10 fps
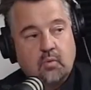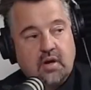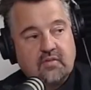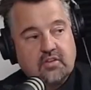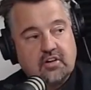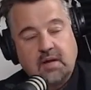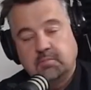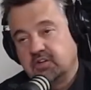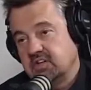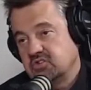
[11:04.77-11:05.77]
whatever they're
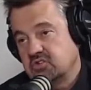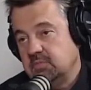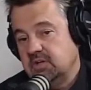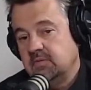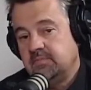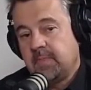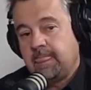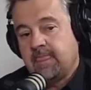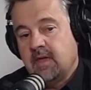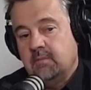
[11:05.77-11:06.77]
able to contribute.
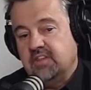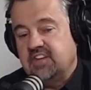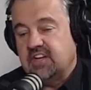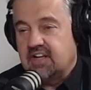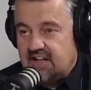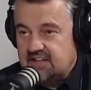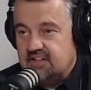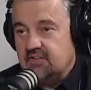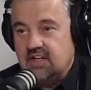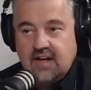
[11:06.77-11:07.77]
But then
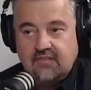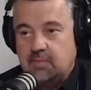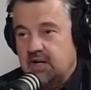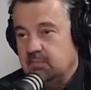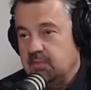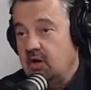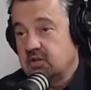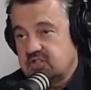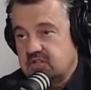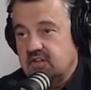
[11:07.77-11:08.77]
collectively, everybody
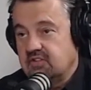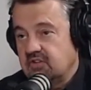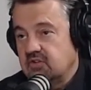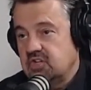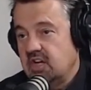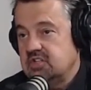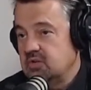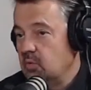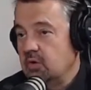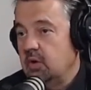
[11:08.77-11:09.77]
belongs to the association
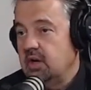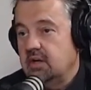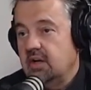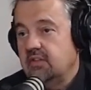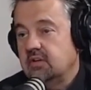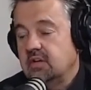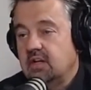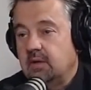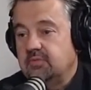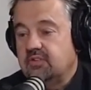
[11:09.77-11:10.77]
one way or another and
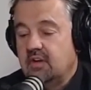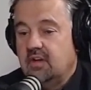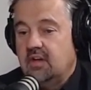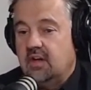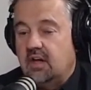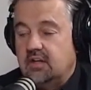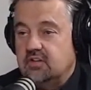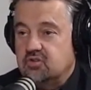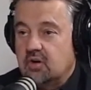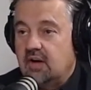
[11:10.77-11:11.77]
helps to
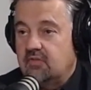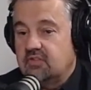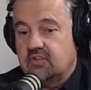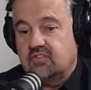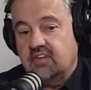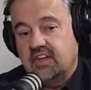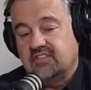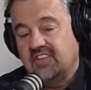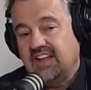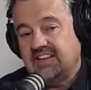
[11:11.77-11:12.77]
drive our success.
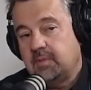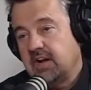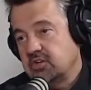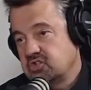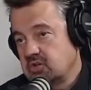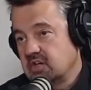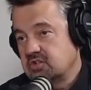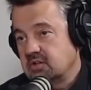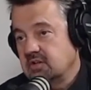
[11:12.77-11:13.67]
And that's about our structure.